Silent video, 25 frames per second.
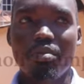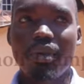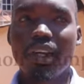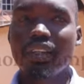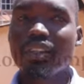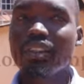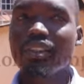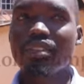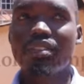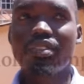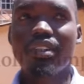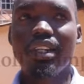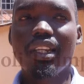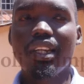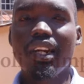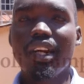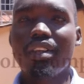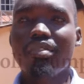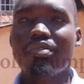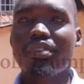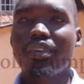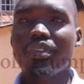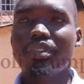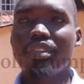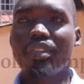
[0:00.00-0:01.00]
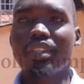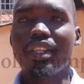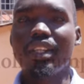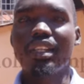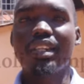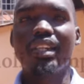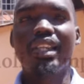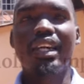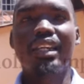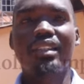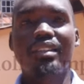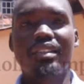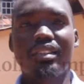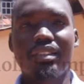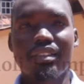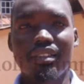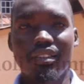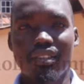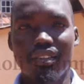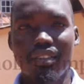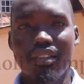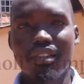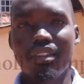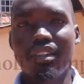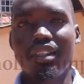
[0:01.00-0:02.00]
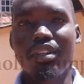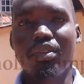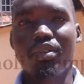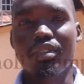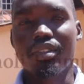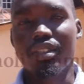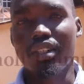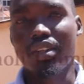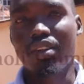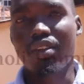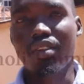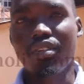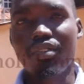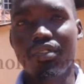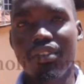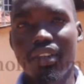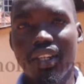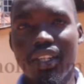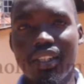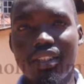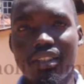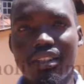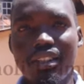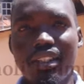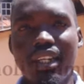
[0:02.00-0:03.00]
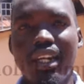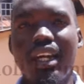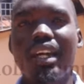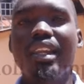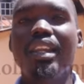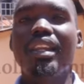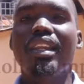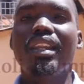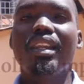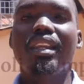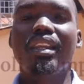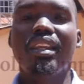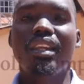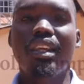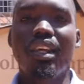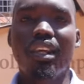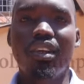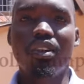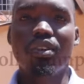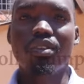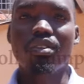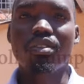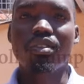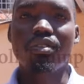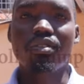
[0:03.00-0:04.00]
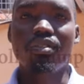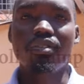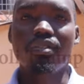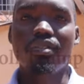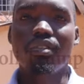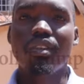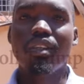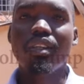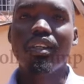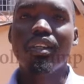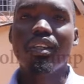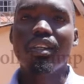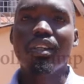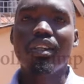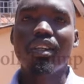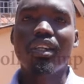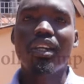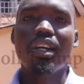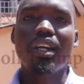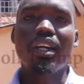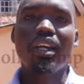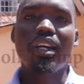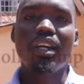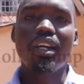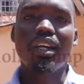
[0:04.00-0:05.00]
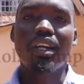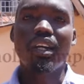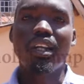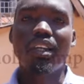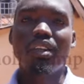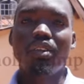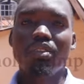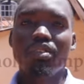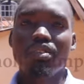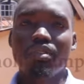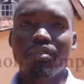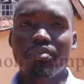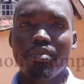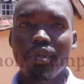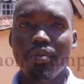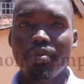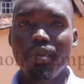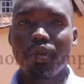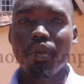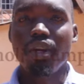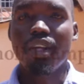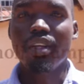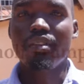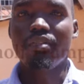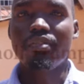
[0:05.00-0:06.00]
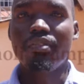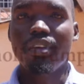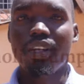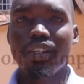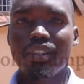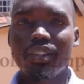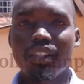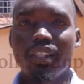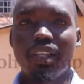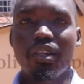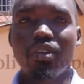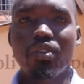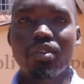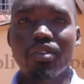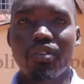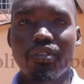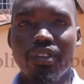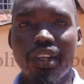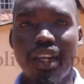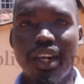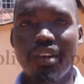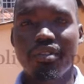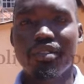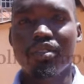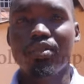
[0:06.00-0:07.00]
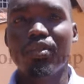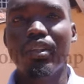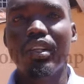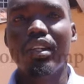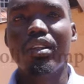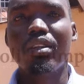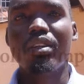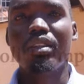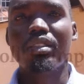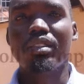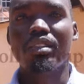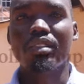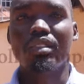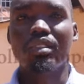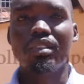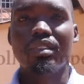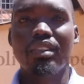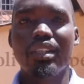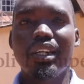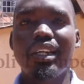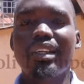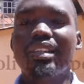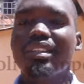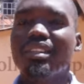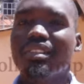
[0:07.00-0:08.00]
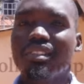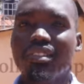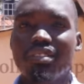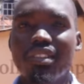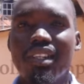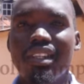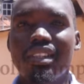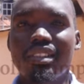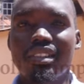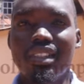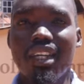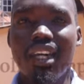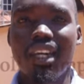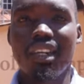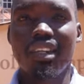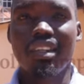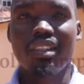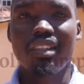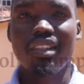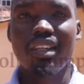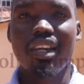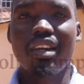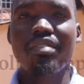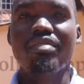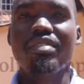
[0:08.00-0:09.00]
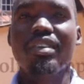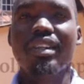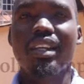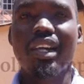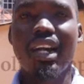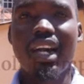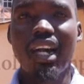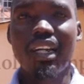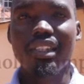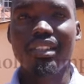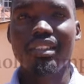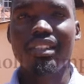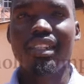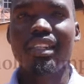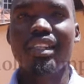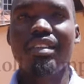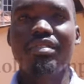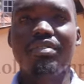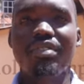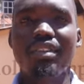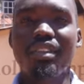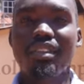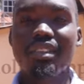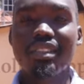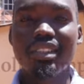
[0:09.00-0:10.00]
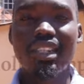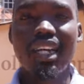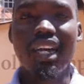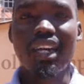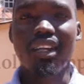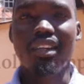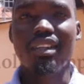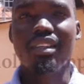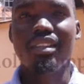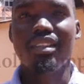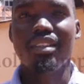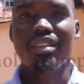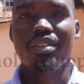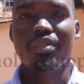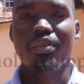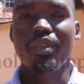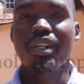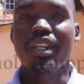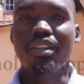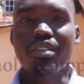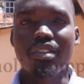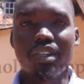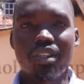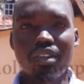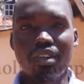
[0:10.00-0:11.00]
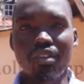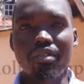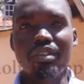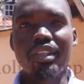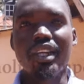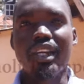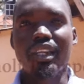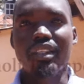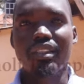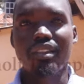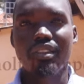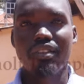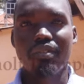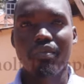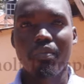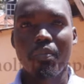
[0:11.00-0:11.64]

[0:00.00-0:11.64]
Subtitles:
but it's really unfortunate that there was a conflict and a lot of people were affected, a lot of lives were lost, and it's really sad. I feel hurt and I feel sad when I think of that.